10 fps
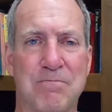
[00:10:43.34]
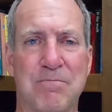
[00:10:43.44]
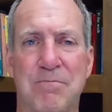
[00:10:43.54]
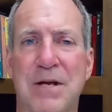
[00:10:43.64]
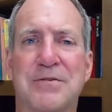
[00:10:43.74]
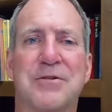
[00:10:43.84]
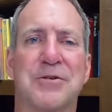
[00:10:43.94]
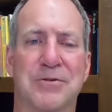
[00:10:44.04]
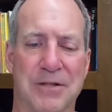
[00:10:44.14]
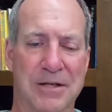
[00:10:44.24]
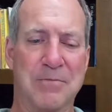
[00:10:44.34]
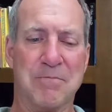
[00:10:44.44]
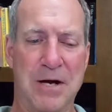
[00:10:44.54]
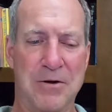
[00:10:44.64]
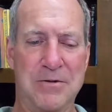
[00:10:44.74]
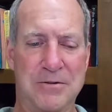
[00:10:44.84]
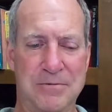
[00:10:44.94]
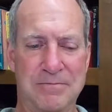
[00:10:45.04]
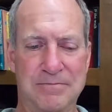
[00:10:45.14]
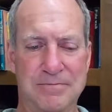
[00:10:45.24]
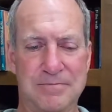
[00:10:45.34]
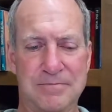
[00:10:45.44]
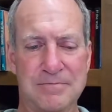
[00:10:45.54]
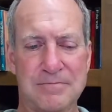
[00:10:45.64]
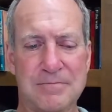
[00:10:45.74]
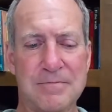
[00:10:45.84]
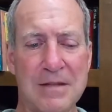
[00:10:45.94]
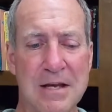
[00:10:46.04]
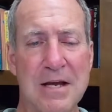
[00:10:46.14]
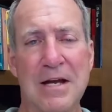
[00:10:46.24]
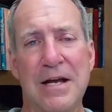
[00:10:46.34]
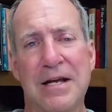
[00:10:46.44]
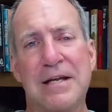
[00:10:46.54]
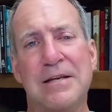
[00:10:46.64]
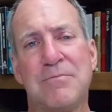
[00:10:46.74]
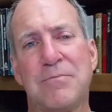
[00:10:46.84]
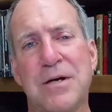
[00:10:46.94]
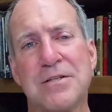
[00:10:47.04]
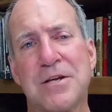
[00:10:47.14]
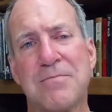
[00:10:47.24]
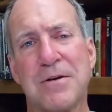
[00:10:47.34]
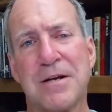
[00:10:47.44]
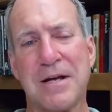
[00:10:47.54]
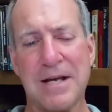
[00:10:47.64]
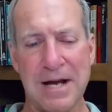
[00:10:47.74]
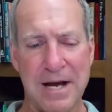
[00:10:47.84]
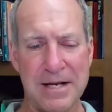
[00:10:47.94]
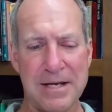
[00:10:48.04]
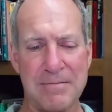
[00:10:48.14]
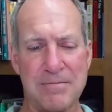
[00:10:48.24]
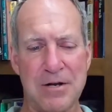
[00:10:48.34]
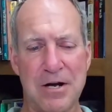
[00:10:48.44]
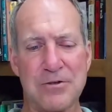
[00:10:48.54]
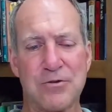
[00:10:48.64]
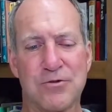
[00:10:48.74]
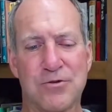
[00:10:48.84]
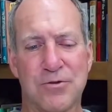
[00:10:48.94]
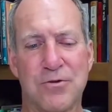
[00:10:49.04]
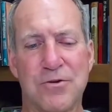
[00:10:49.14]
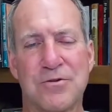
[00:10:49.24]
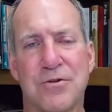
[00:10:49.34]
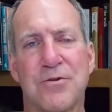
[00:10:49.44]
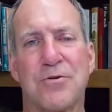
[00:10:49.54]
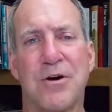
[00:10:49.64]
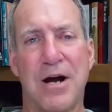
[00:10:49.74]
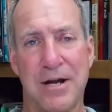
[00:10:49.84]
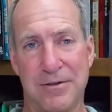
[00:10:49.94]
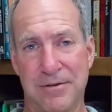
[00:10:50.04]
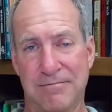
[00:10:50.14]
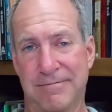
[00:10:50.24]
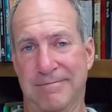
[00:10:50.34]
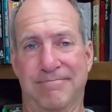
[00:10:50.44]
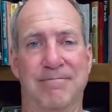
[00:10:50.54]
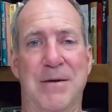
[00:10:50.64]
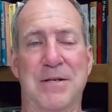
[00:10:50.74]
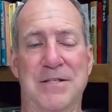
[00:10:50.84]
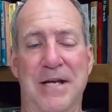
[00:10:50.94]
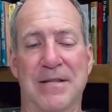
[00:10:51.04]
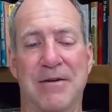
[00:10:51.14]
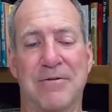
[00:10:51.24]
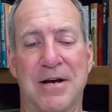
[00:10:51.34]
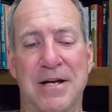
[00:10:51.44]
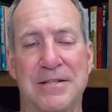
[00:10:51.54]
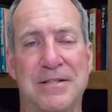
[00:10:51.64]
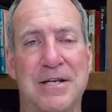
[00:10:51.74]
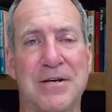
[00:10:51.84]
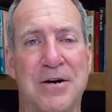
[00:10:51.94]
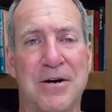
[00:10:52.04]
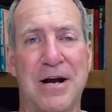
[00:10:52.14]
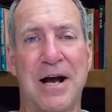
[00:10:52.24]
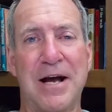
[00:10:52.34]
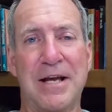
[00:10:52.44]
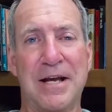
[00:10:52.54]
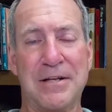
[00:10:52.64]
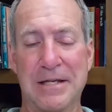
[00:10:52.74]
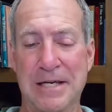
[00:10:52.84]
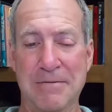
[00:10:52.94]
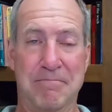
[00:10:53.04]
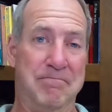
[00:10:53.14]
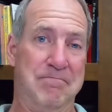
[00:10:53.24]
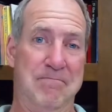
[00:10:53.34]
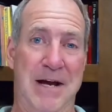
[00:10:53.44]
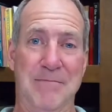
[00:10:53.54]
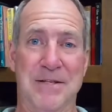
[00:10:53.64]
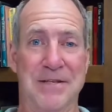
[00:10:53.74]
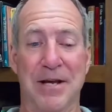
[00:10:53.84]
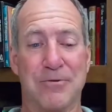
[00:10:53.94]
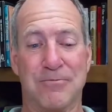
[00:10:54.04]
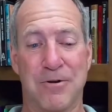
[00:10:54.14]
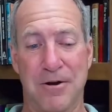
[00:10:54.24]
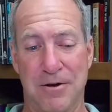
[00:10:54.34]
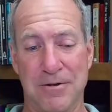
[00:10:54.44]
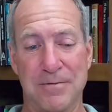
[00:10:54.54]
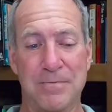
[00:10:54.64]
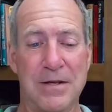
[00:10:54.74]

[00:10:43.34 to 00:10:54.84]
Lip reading: minuscule in comparison. He brings up a guy named Dr. George Crile. Maybe saying that right, Crile, might be saying it wrong.